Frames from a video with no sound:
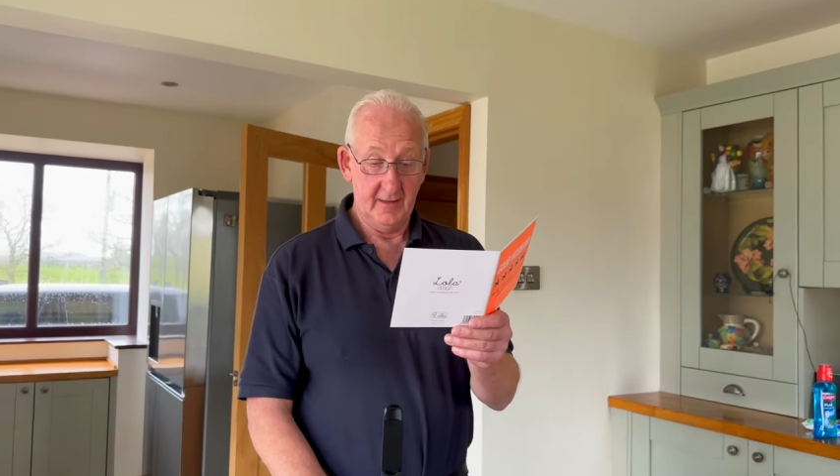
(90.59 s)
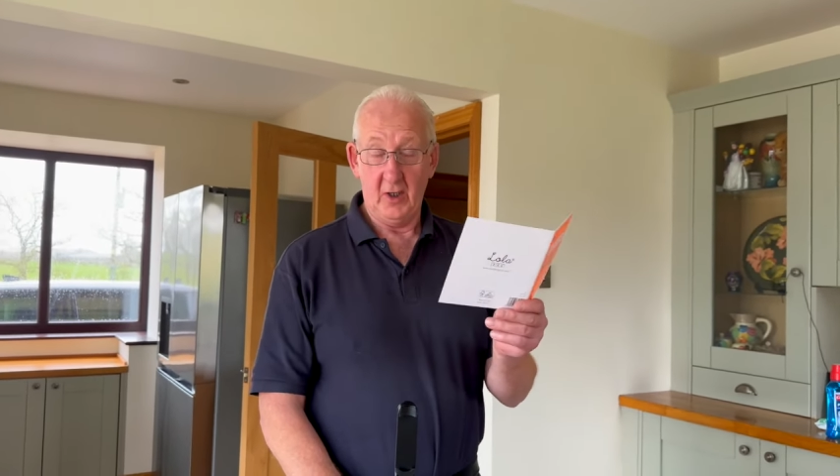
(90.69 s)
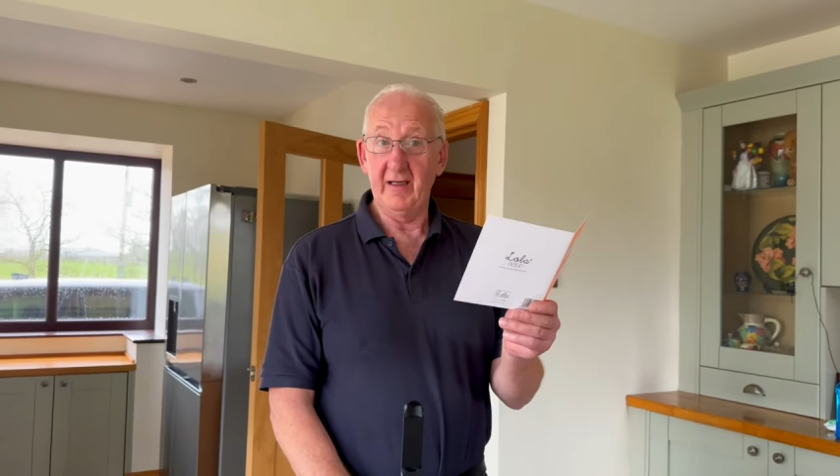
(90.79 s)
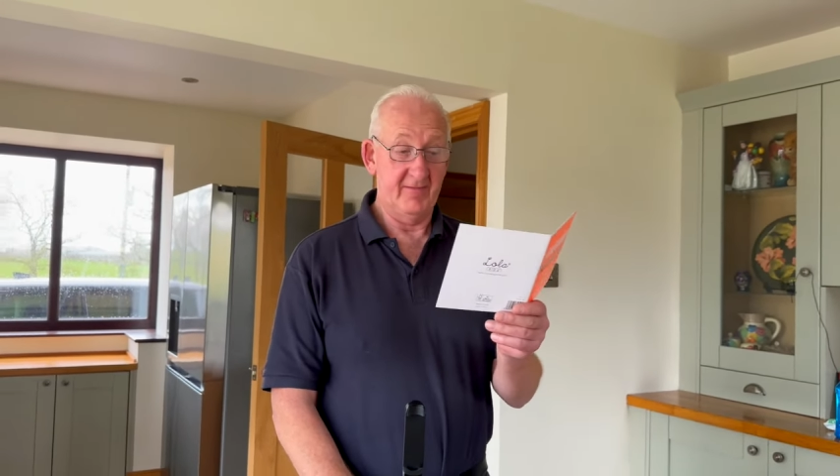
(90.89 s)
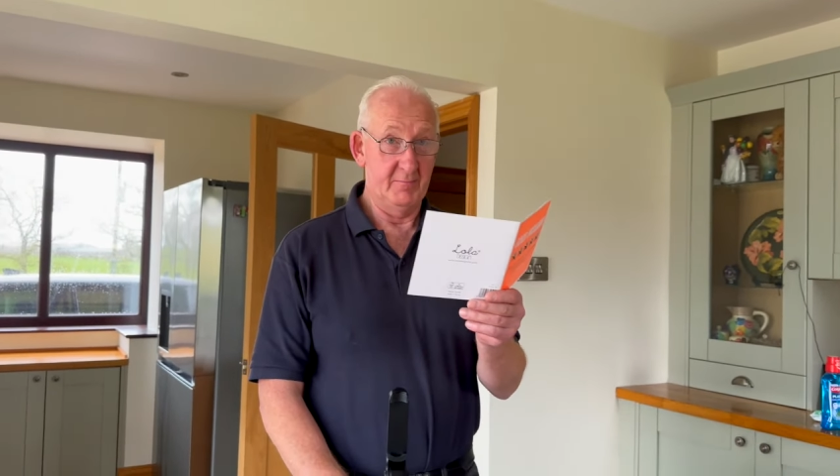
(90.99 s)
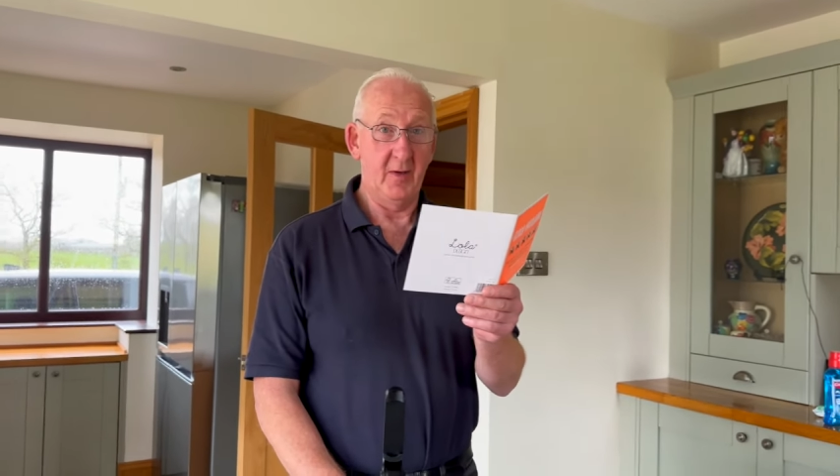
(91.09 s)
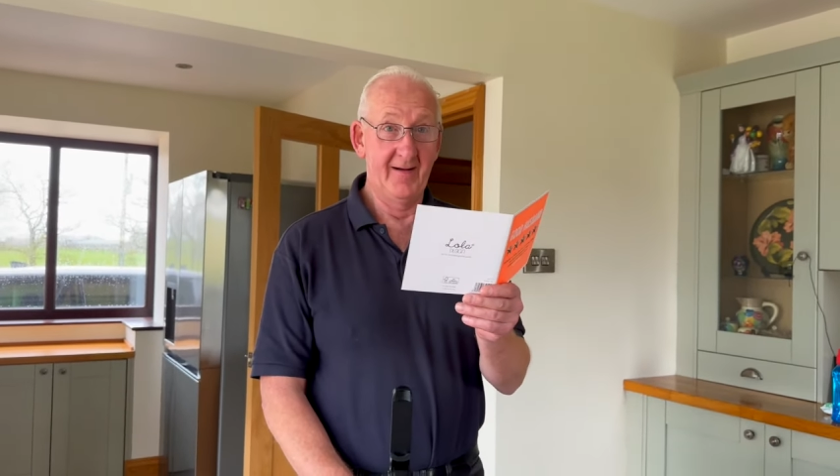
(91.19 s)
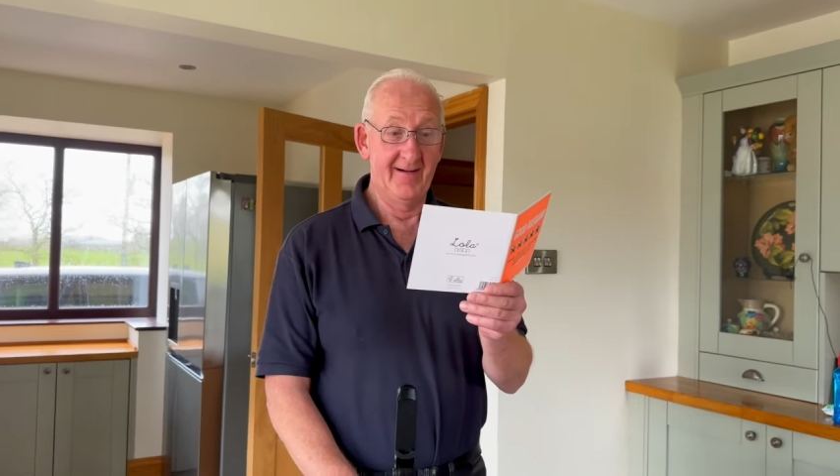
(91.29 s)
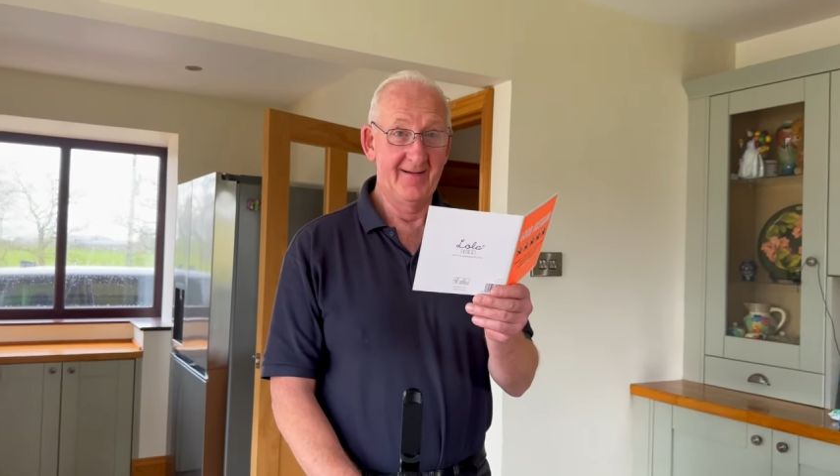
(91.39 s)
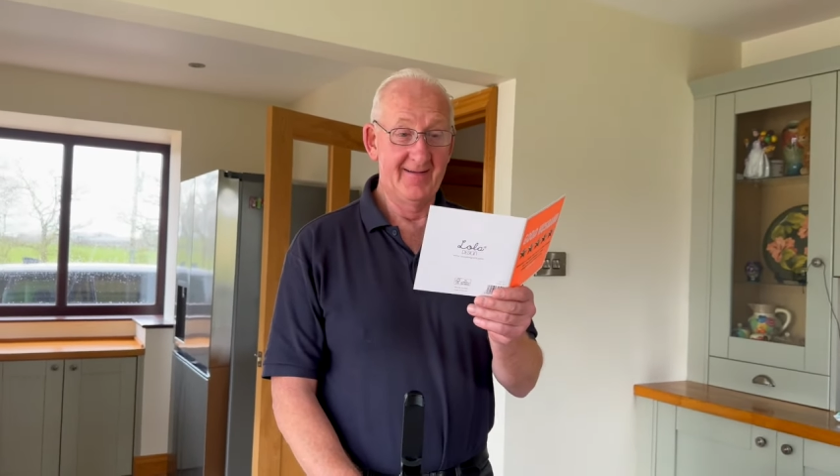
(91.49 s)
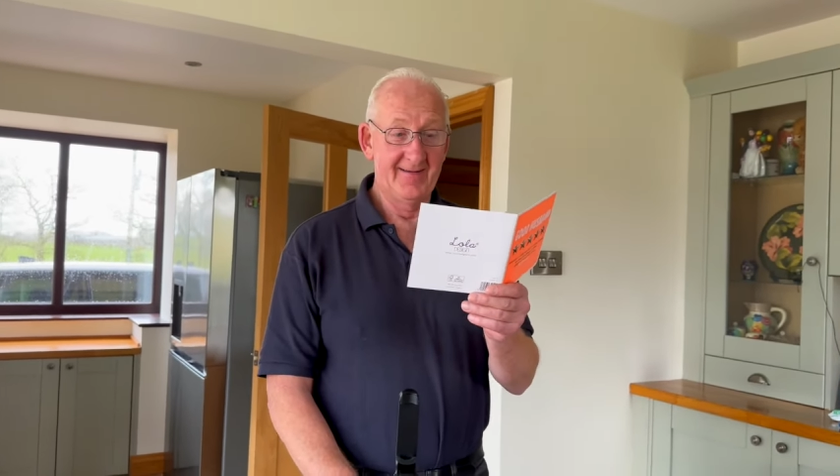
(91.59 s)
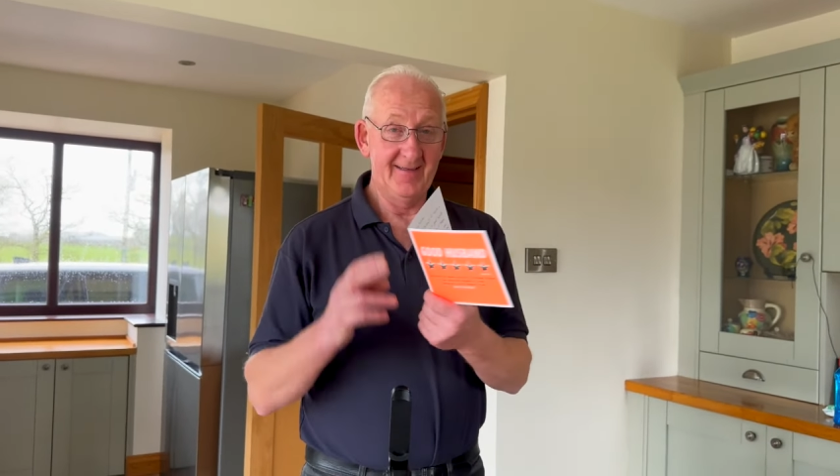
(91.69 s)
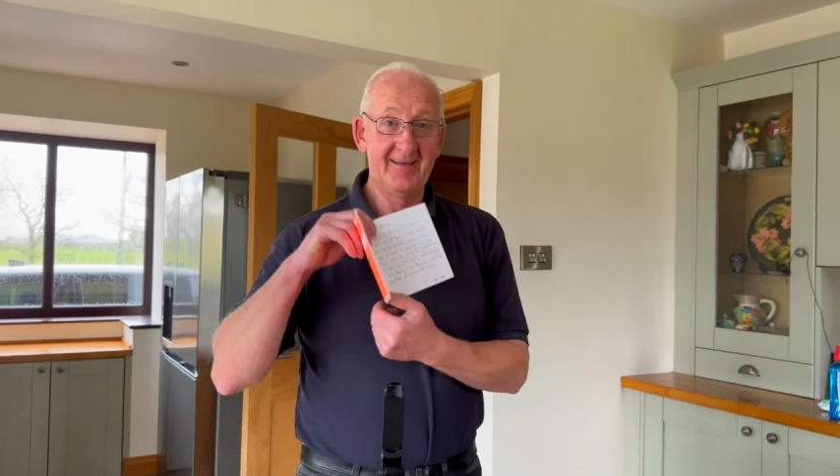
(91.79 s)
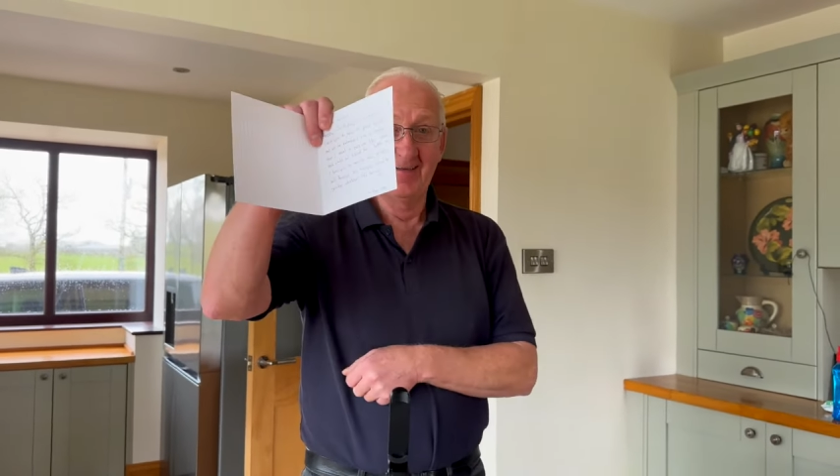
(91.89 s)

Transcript: Your wife, Mimo. See?